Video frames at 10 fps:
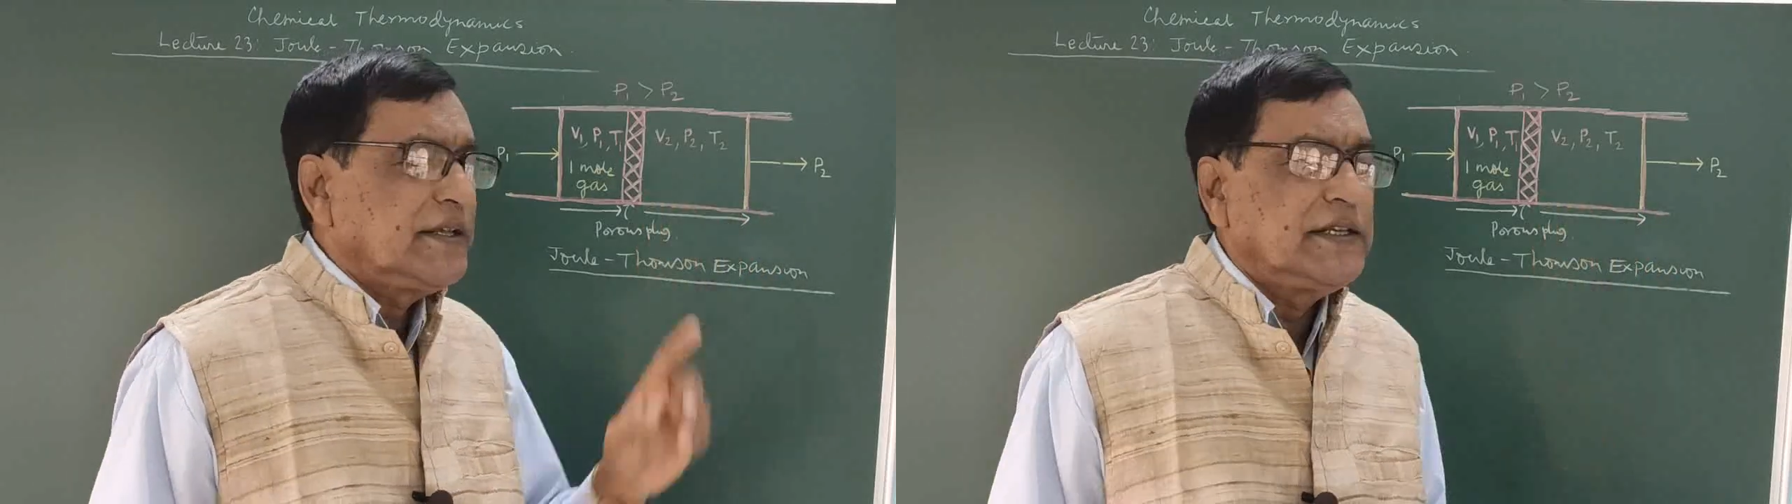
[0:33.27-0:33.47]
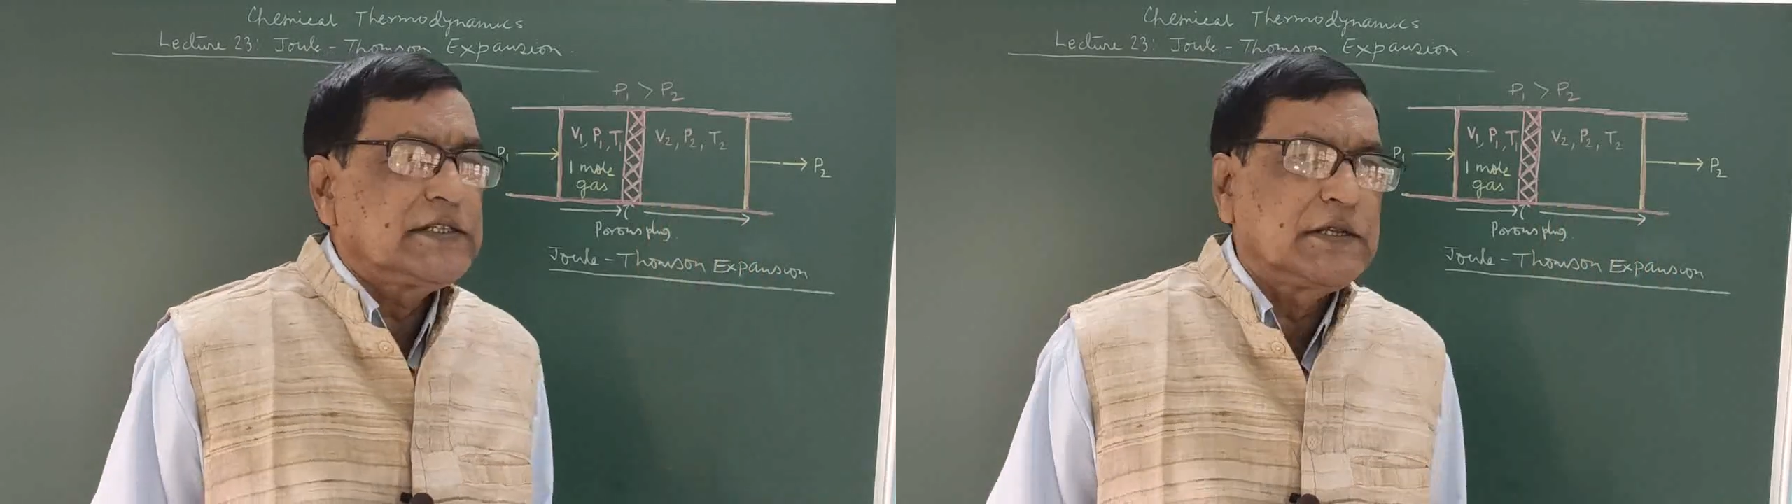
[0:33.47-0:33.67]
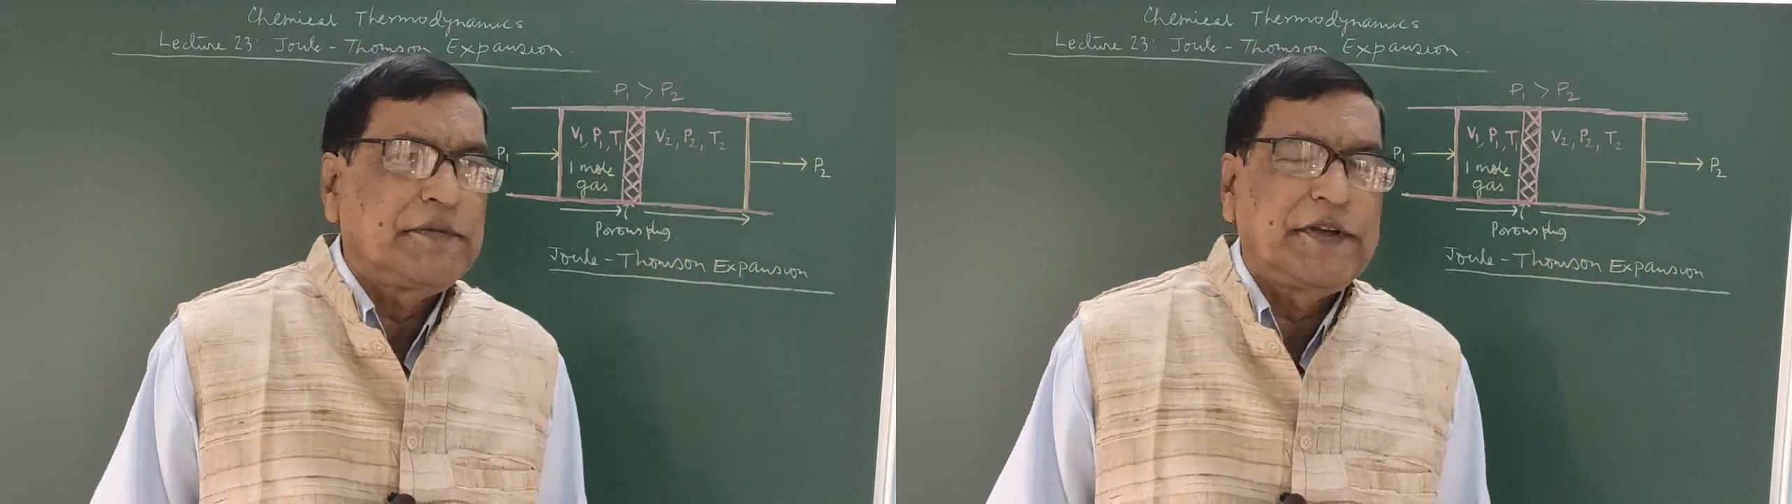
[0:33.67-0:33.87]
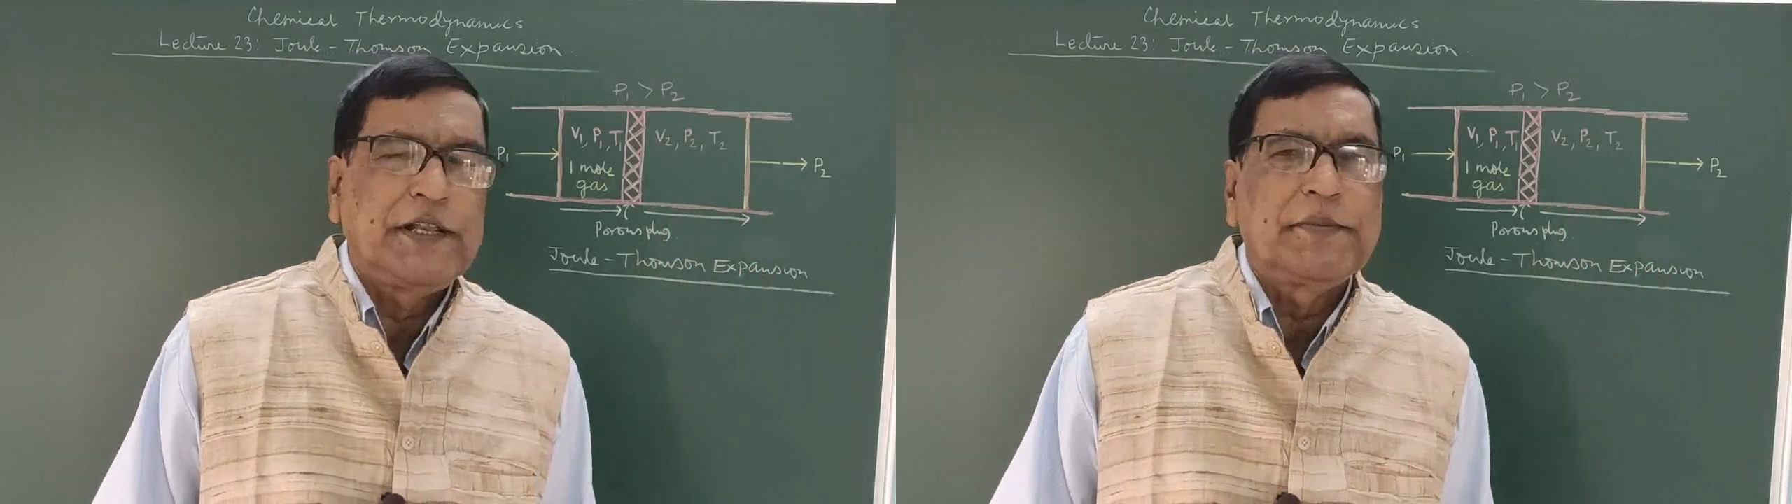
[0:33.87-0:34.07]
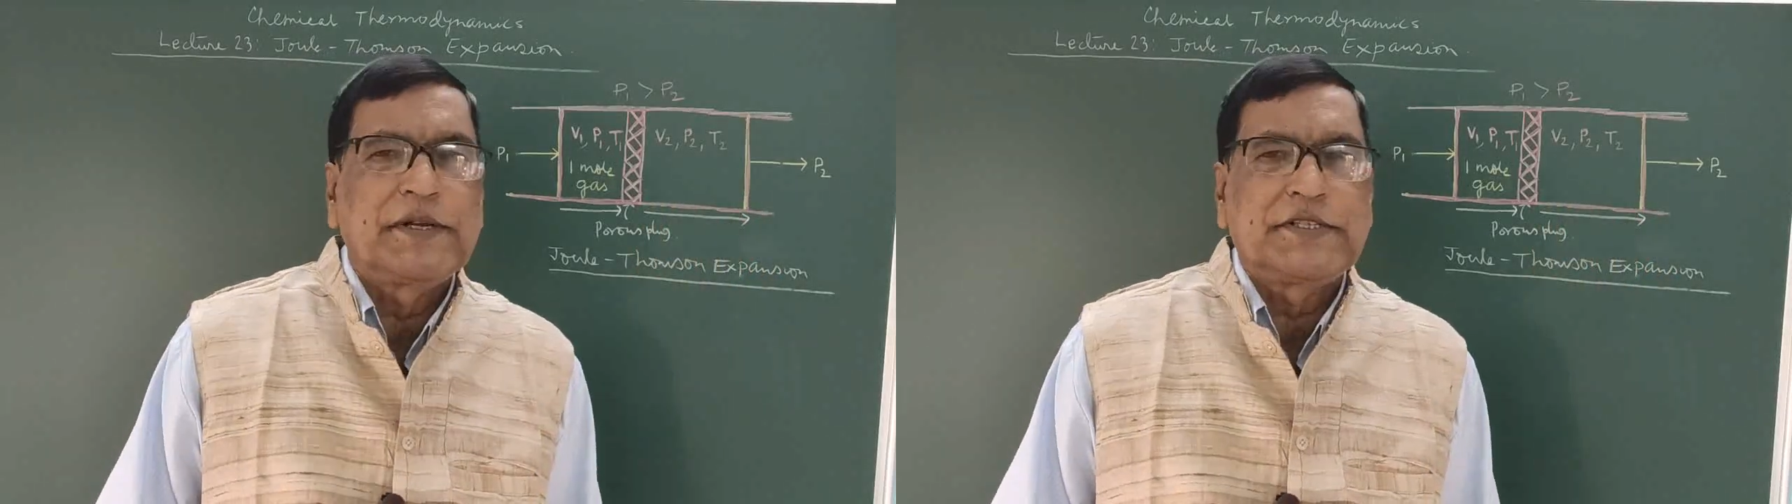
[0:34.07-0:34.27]
is
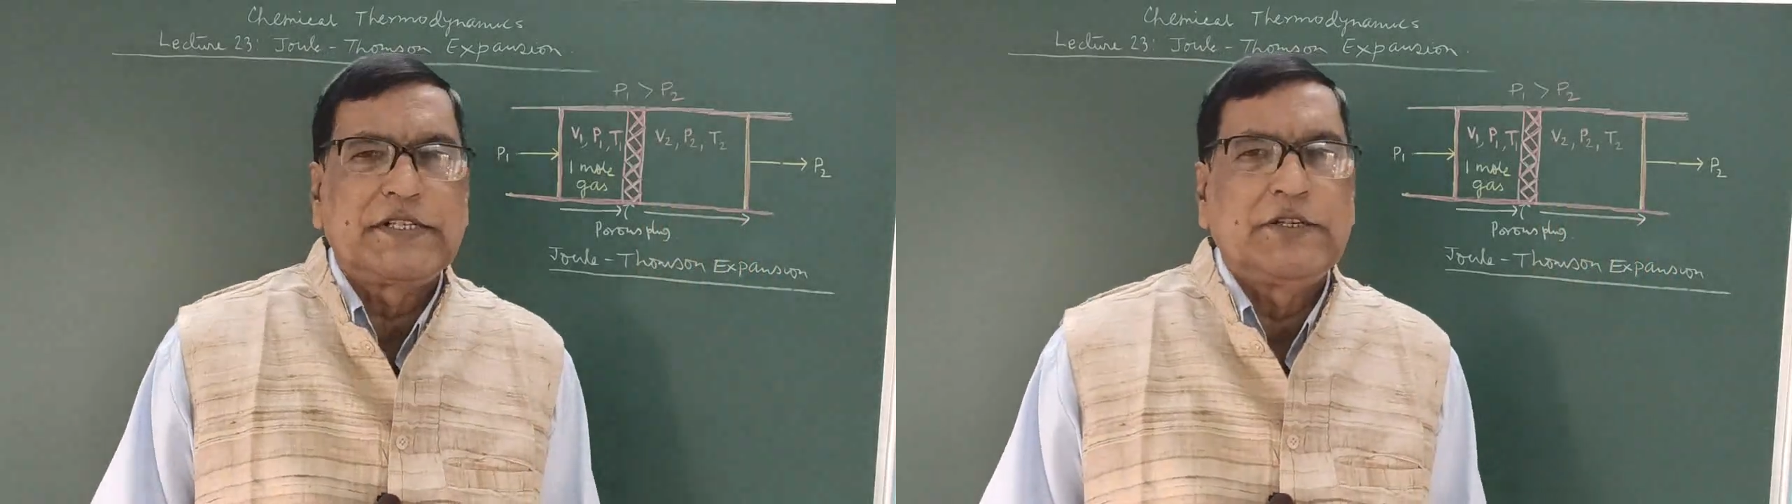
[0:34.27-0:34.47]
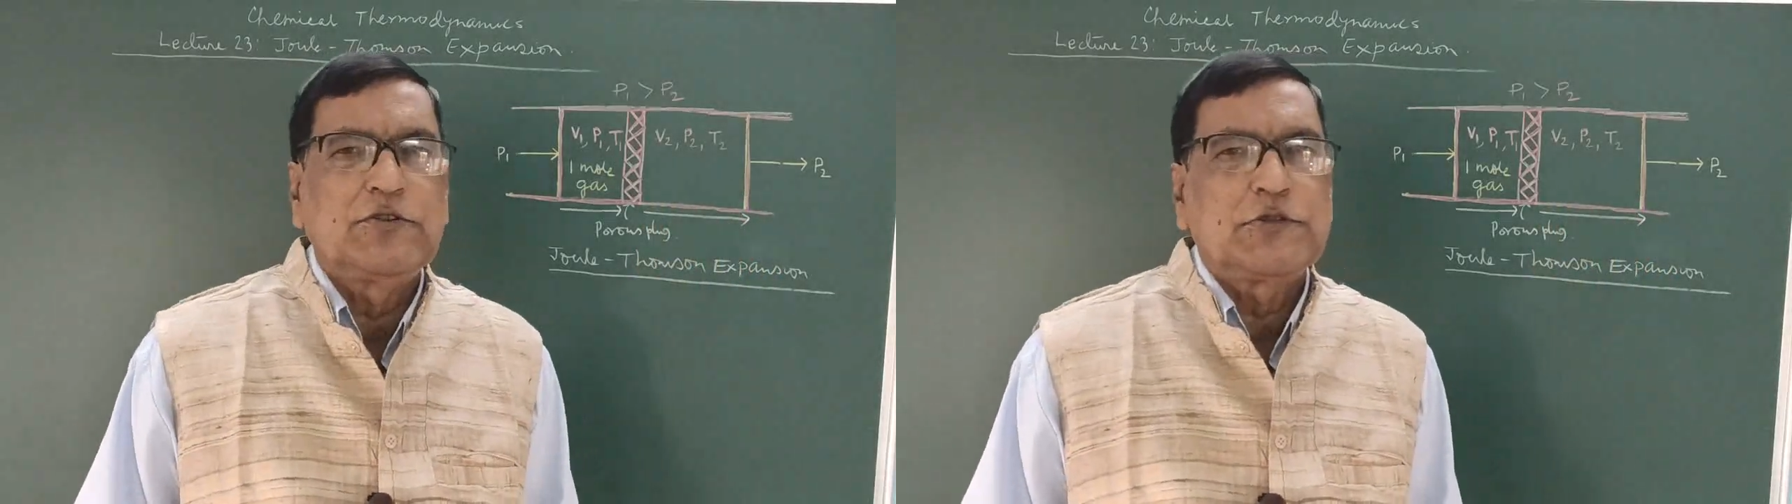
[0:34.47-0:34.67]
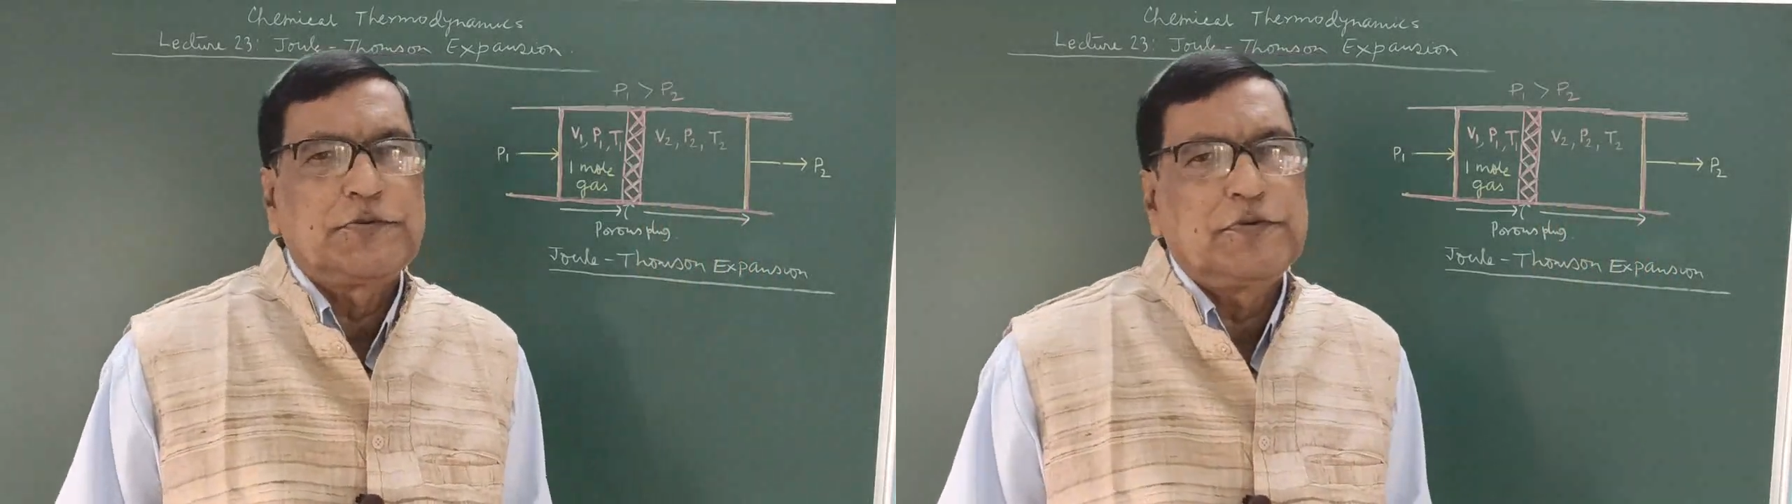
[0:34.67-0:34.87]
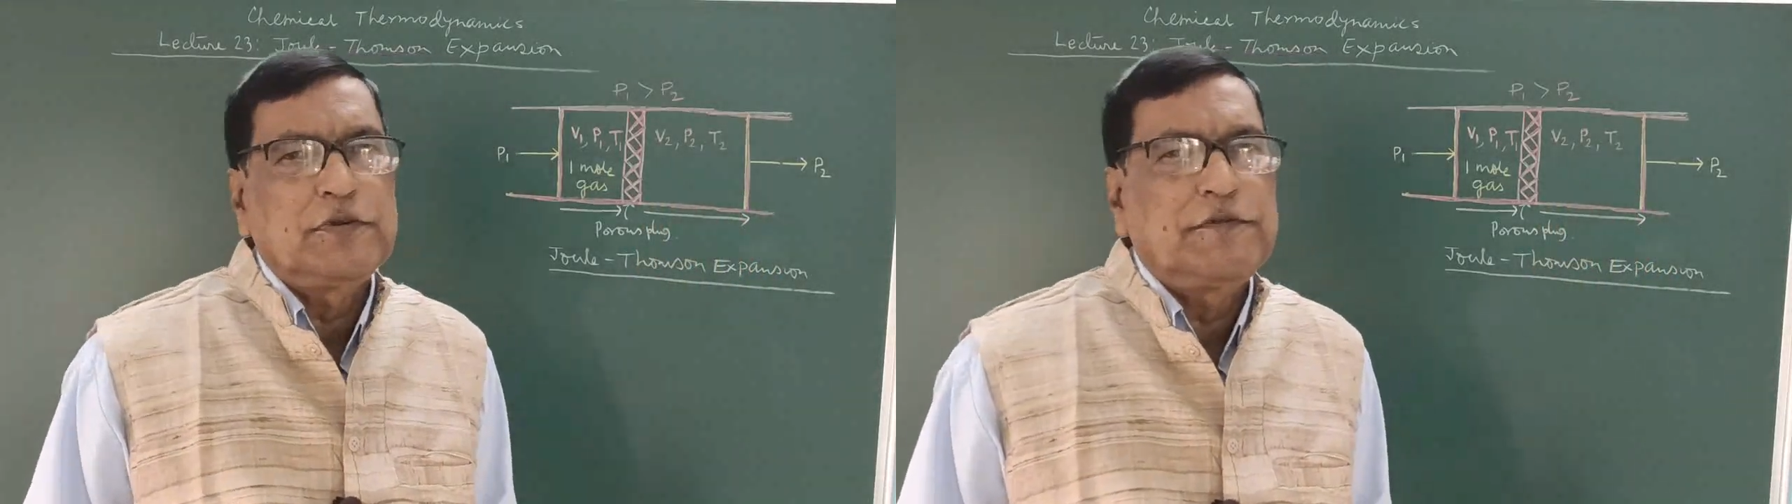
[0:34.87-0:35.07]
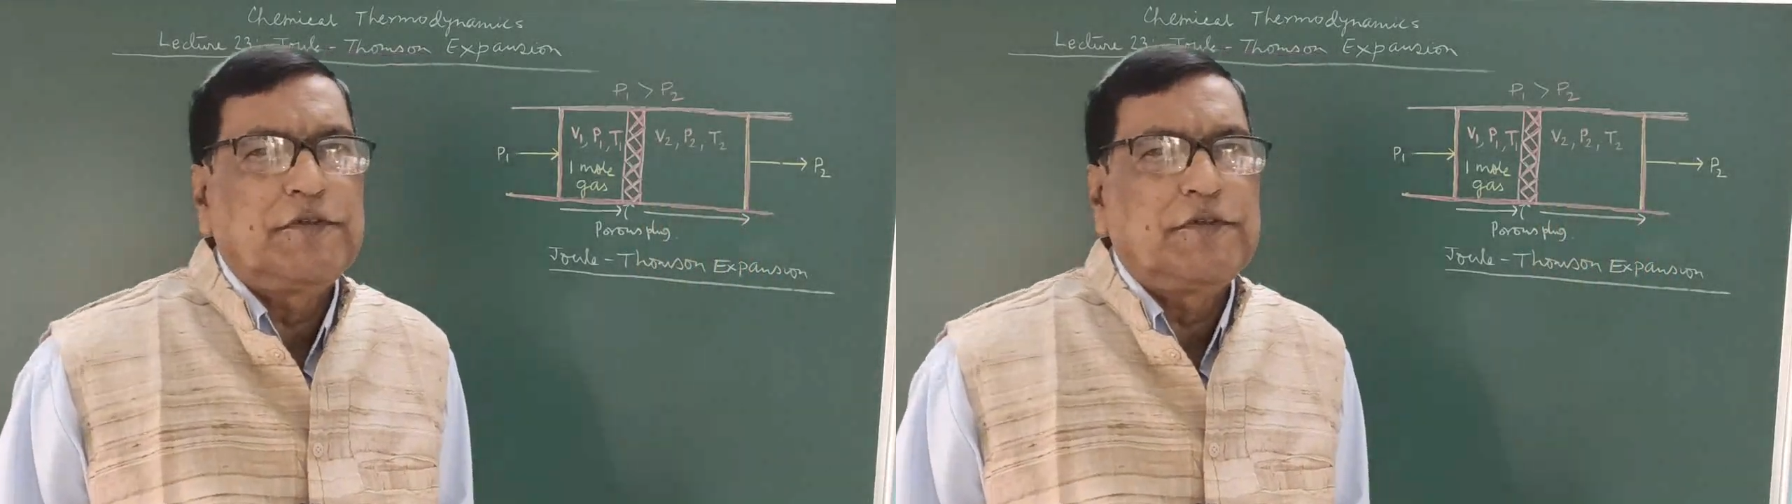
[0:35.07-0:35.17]
very much useful